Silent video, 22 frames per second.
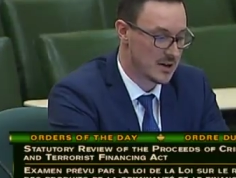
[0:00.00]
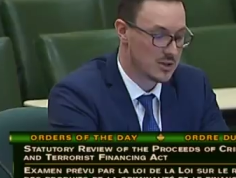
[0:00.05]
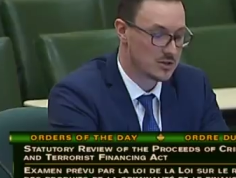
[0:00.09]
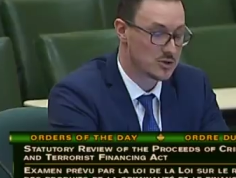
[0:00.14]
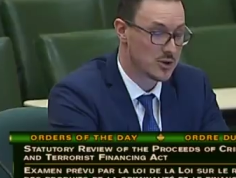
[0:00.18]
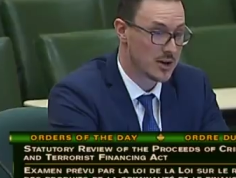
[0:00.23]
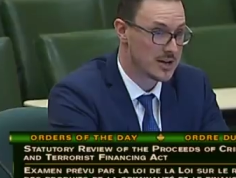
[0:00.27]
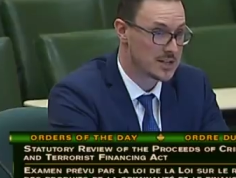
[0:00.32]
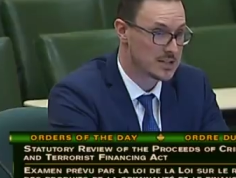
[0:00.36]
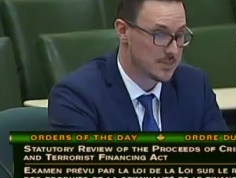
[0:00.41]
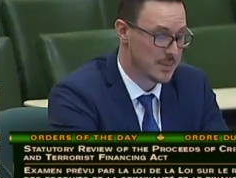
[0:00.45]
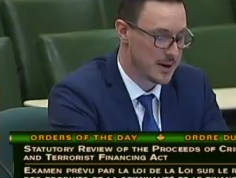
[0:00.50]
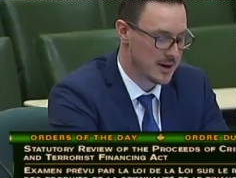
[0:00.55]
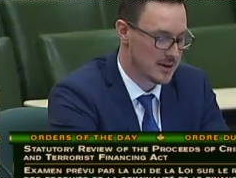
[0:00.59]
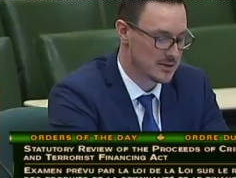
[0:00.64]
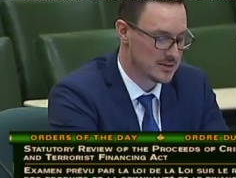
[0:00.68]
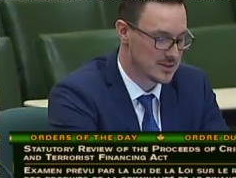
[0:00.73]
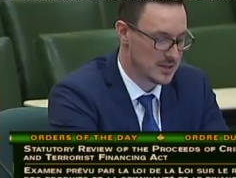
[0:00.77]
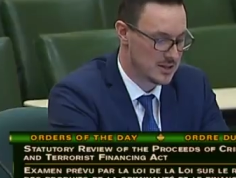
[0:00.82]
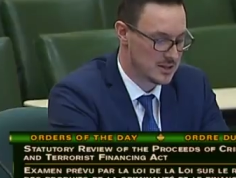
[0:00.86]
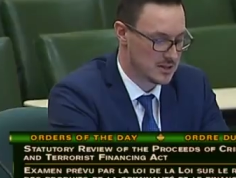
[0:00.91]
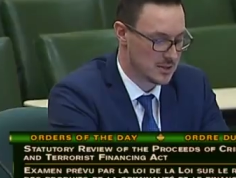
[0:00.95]

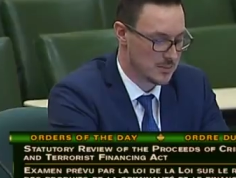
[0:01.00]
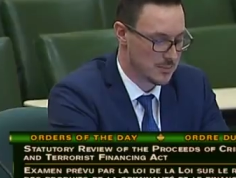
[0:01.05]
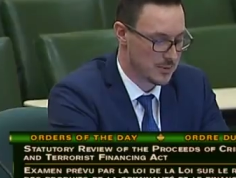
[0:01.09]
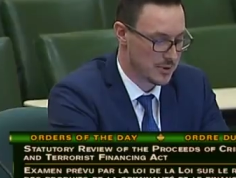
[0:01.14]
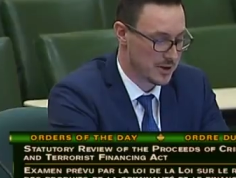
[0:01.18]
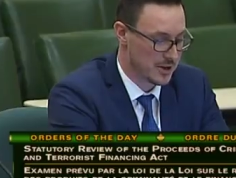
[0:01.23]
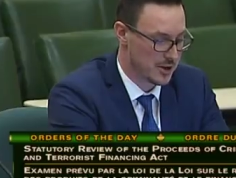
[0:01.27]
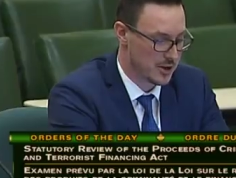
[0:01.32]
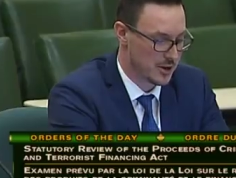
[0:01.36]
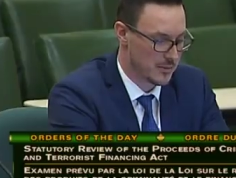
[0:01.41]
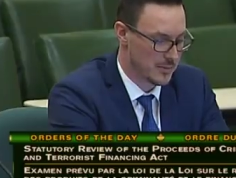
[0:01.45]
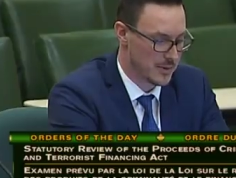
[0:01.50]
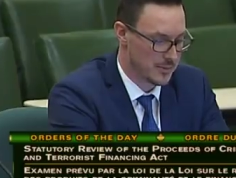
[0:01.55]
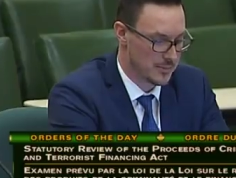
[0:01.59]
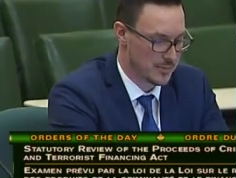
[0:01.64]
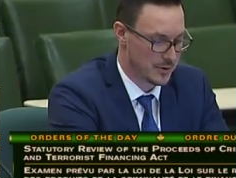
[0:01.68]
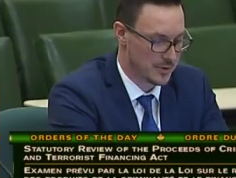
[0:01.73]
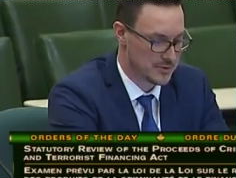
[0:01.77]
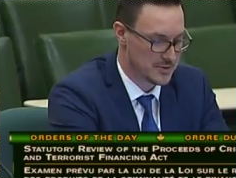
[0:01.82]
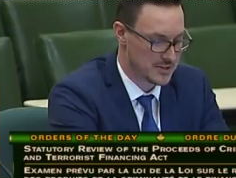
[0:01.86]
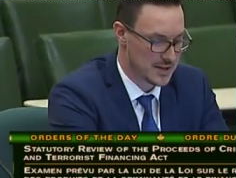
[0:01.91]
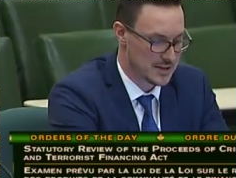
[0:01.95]
transparency to procurement
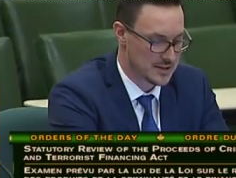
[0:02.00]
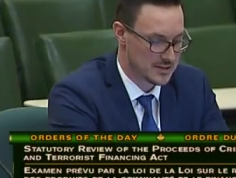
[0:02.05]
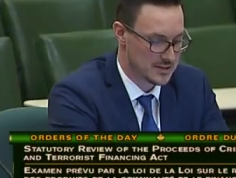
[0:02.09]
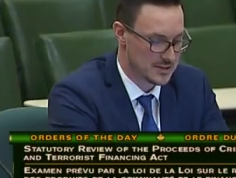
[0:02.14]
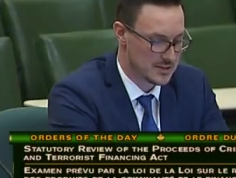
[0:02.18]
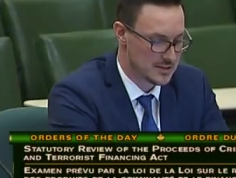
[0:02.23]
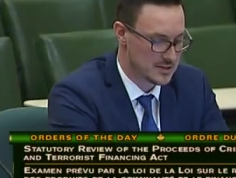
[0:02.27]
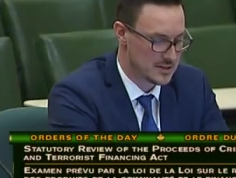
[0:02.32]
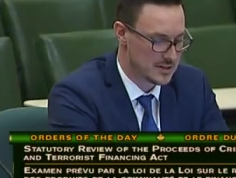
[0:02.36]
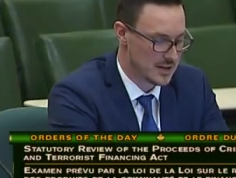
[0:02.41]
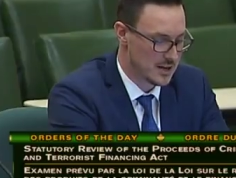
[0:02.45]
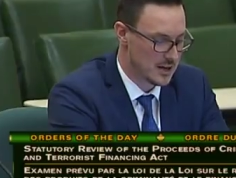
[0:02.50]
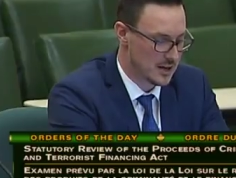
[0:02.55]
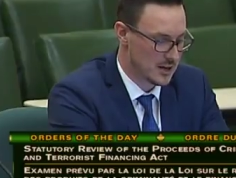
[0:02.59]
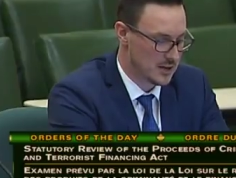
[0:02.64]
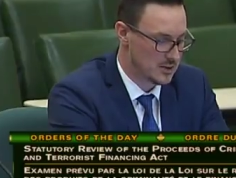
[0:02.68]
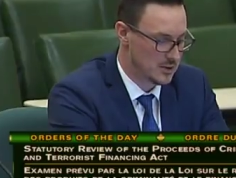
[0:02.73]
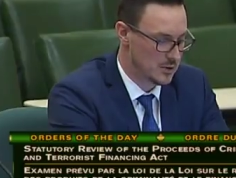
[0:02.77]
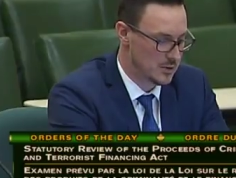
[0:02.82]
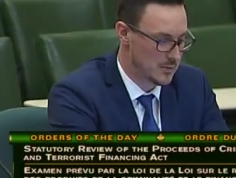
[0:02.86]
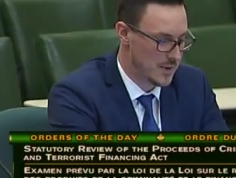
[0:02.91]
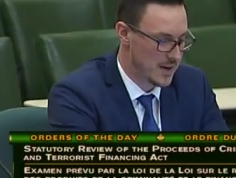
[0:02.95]
processes,
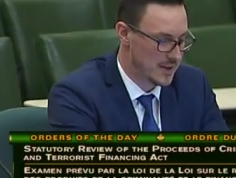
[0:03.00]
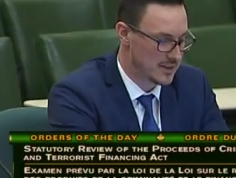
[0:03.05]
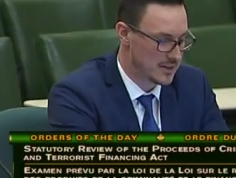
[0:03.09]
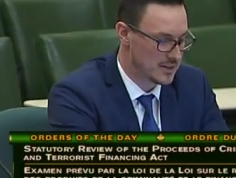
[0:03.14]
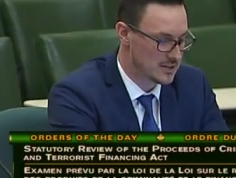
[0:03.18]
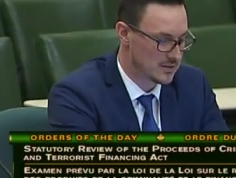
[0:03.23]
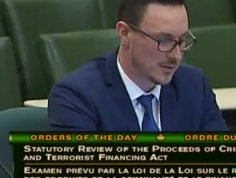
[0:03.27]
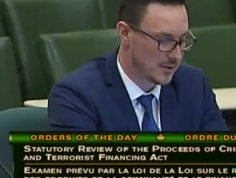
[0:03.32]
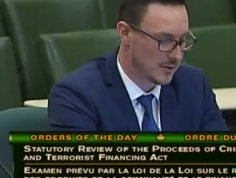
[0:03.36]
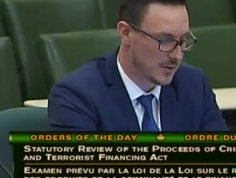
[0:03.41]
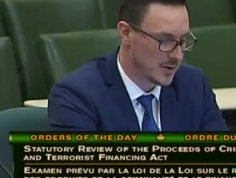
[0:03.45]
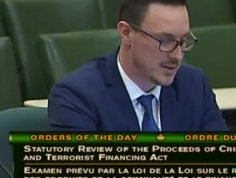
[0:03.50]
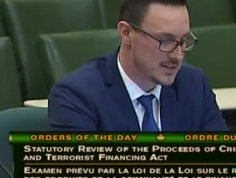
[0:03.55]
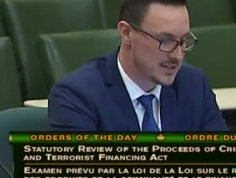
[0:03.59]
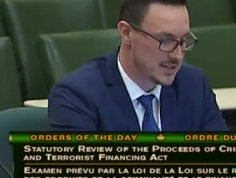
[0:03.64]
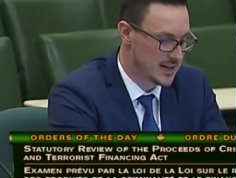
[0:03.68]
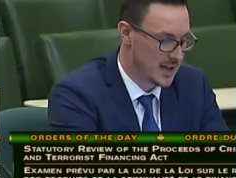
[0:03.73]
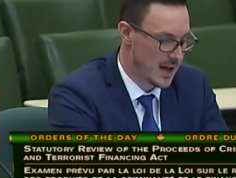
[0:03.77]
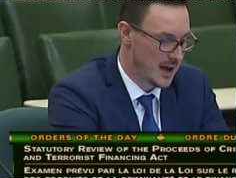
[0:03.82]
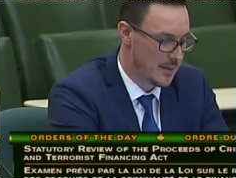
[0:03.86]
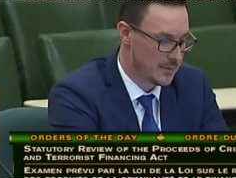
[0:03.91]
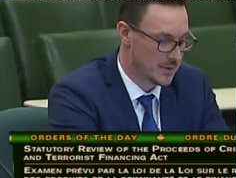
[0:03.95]
new methods for
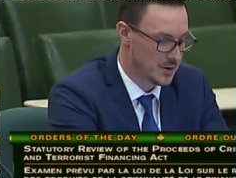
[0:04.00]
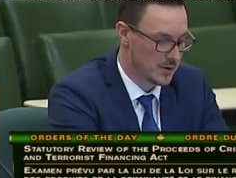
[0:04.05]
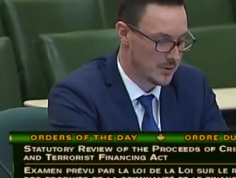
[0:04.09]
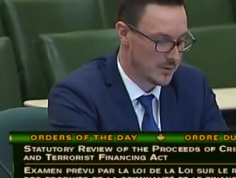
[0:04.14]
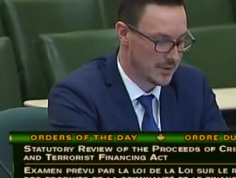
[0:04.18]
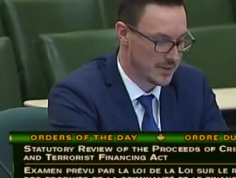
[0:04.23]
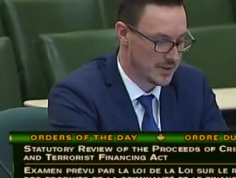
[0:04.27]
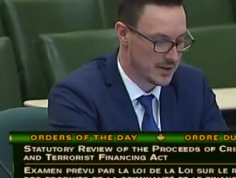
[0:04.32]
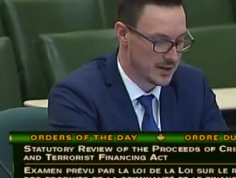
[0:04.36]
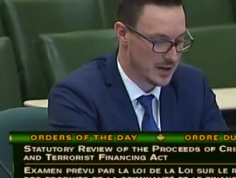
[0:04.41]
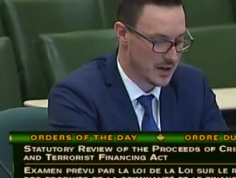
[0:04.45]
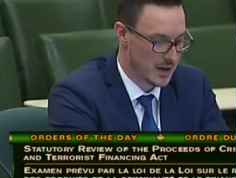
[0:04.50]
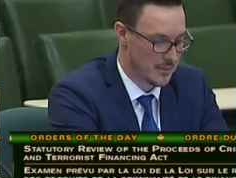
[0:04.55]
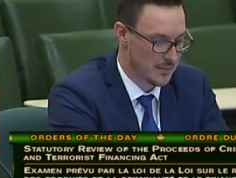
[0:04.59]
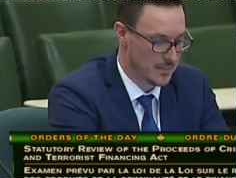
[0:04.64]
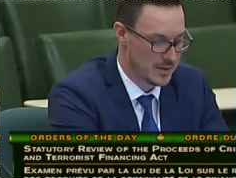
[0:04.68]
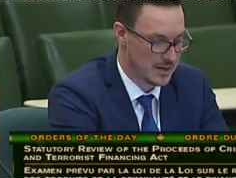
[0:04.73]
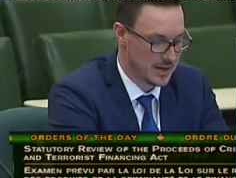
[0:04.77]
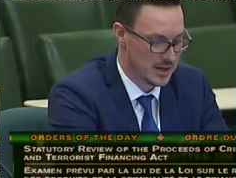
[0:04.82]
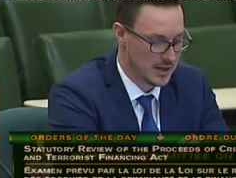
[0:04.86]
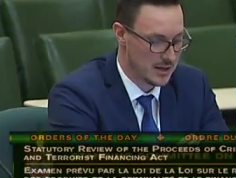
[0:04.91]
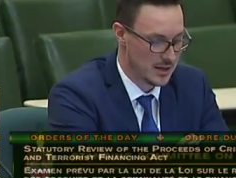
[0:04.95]
raising capital within a
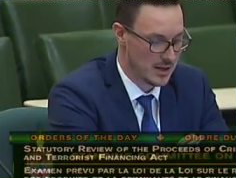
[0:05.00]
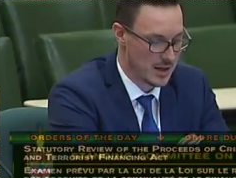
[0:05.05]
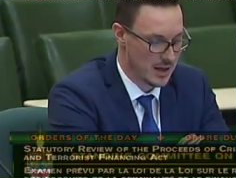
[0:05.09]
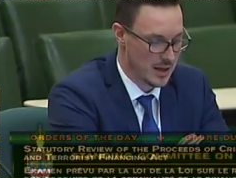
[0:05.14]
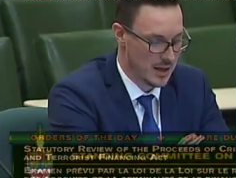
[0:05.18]
company,